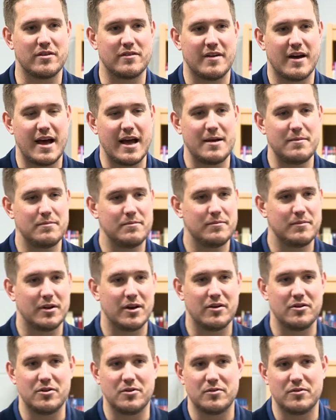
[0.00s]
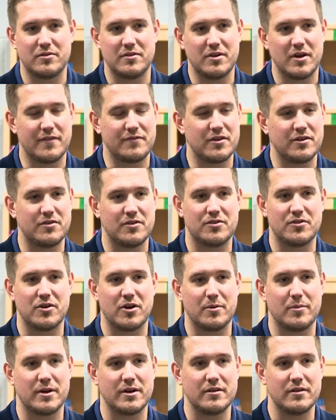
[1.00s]
the time, you know, you, you have to
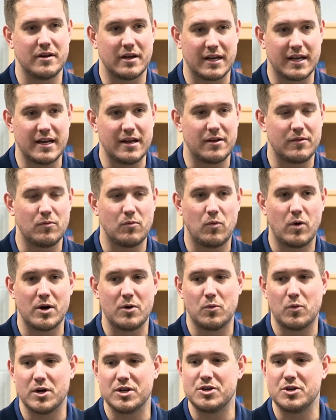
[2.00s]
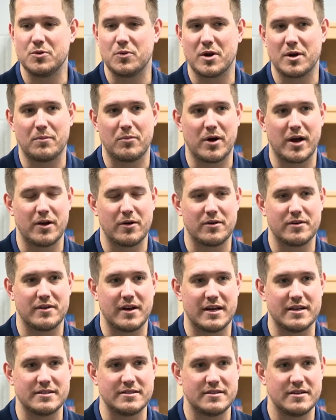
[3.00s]
determine again what, what do you want to
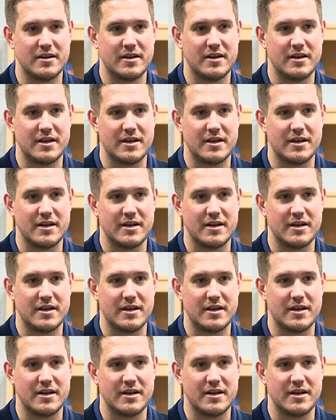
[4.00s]
prioritize?